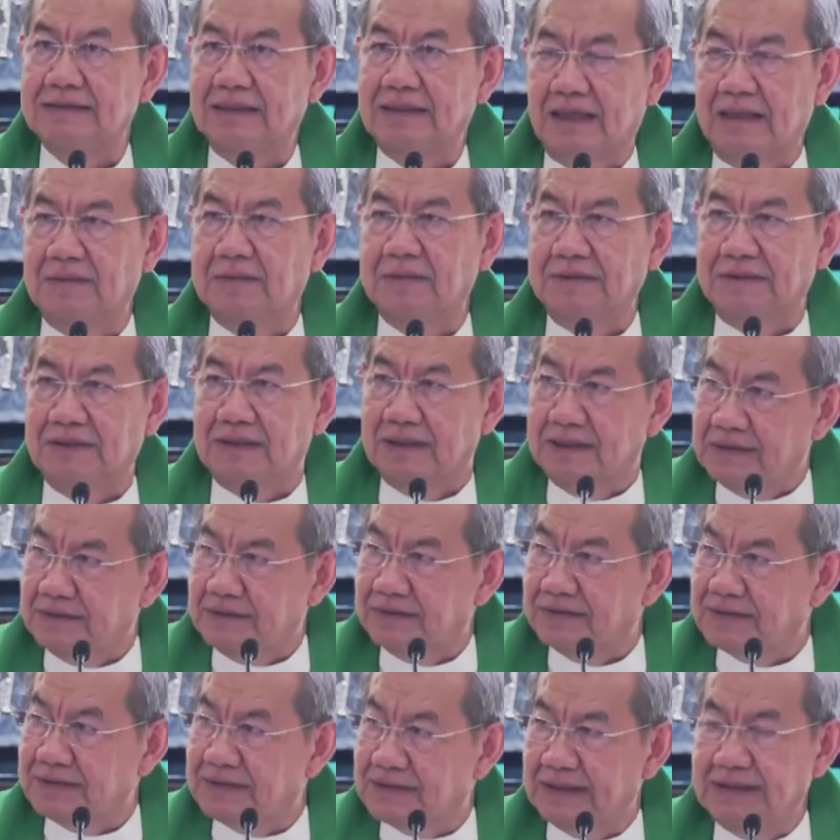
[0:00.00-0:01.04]
would like
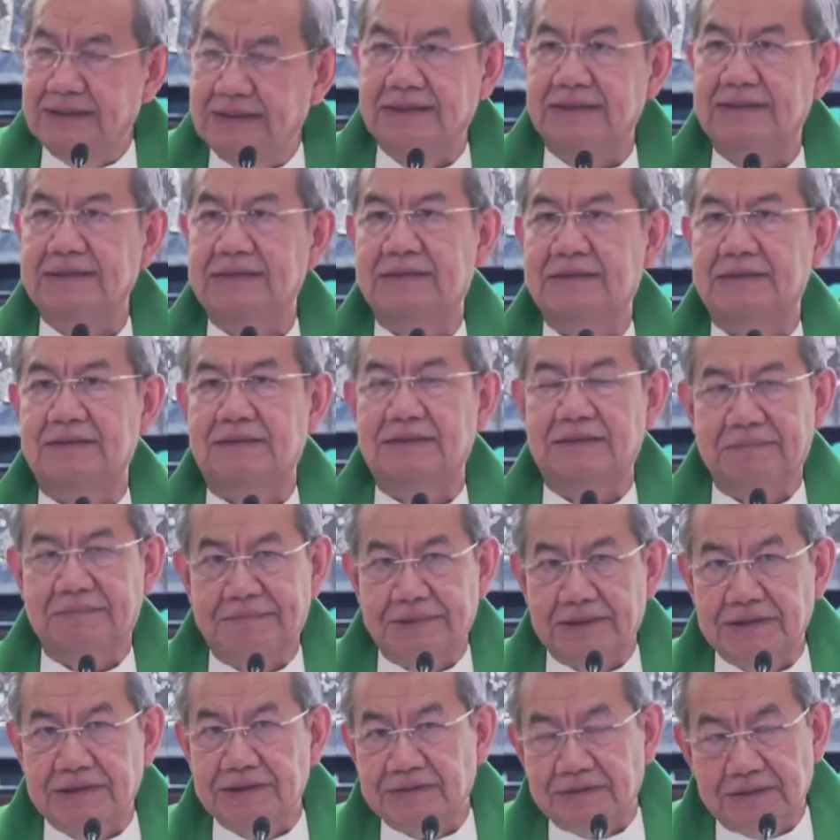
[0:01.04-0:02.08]
to say this on a
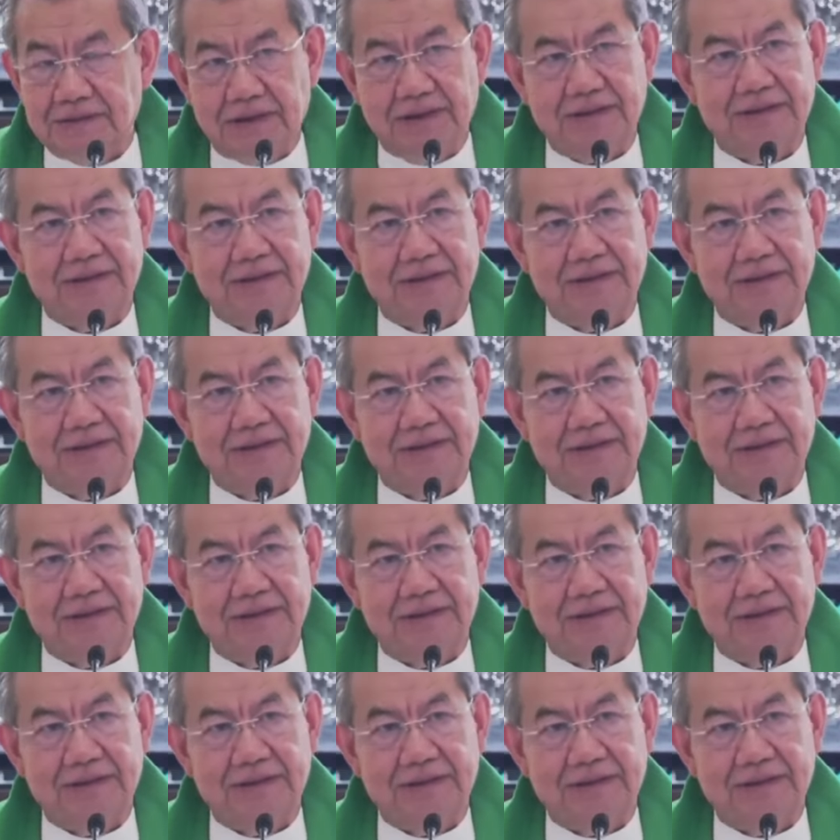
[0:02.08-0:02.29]
personal